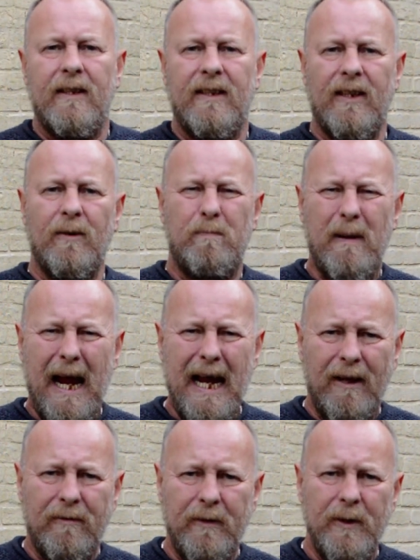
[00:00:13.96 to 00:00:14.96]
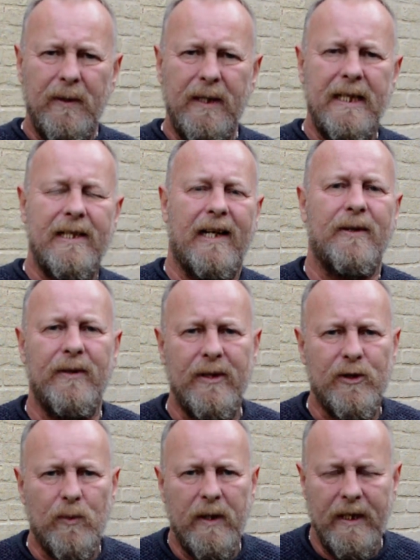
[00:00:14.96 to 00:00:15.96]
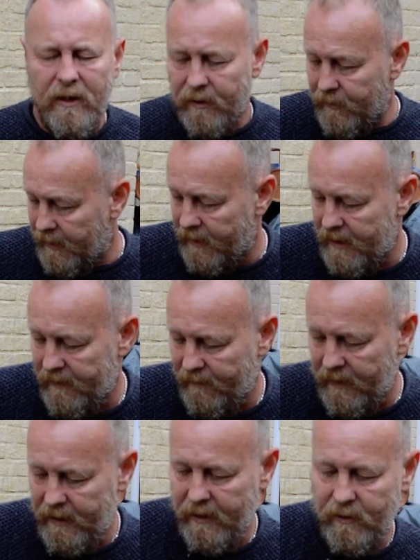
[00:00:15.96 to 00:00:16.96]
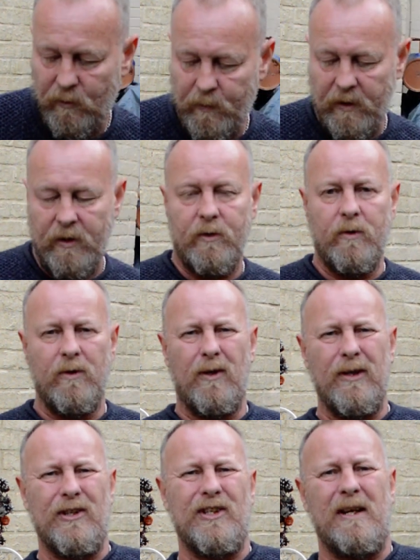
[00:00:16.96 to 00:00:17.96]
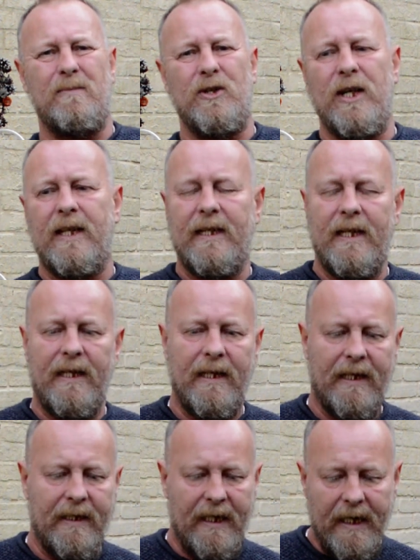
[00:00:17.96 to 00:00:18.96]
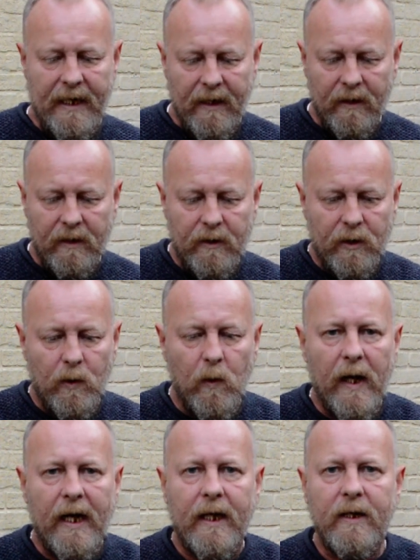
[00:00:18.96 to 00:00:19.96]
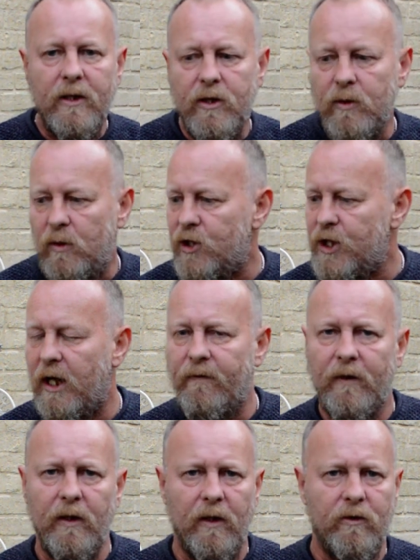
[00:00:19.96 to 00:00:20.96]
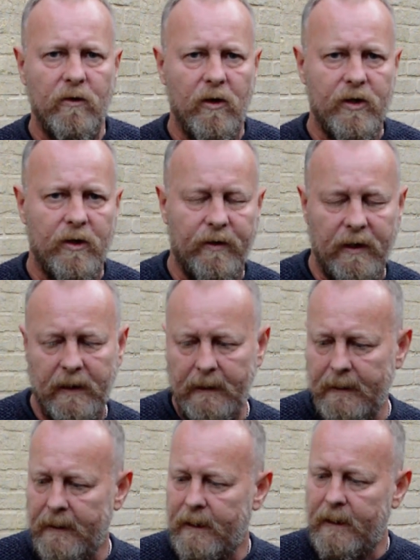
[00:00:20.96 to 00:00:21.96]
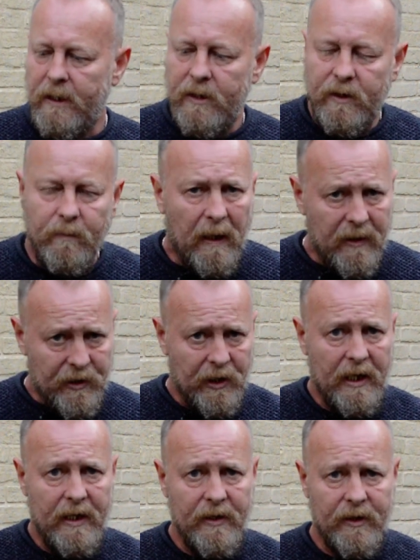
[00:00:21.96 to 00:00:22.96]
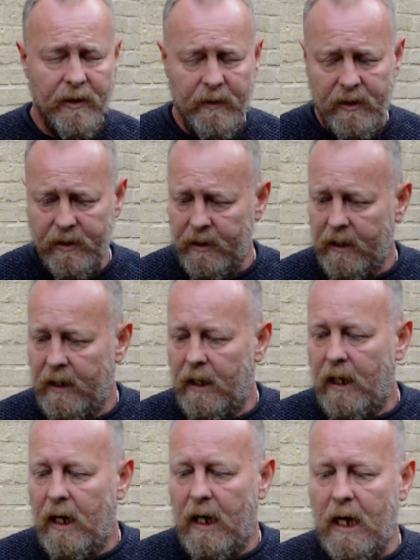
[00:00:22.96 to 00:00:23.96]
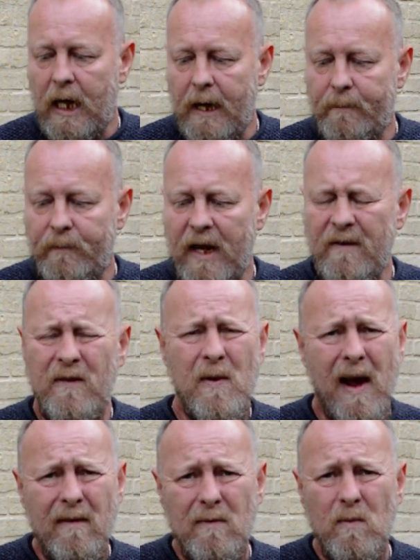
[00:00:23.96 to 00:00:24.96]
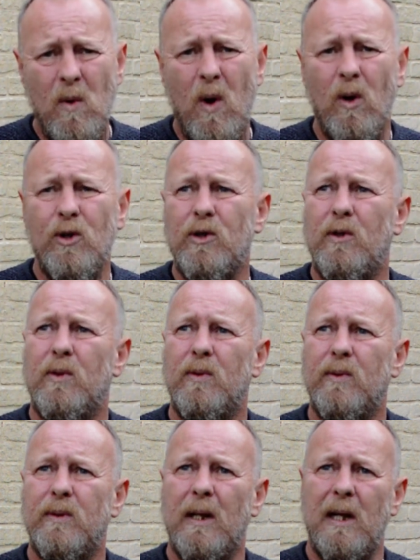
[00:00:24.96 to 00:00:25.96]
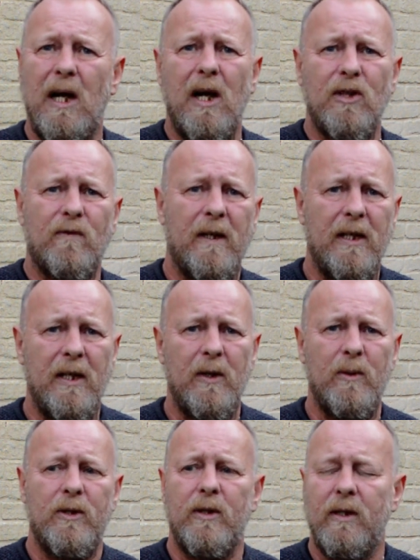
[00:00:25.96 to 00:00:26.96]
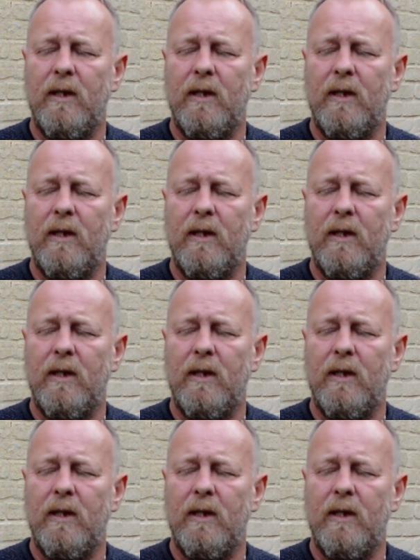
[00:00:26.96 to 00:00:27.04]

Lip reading: to bang a few of these out this week, I think, these videos, because we're on a subject here that need a quick sort of shuffle across, I think, to punch it into us. If you haven't watched the last videos,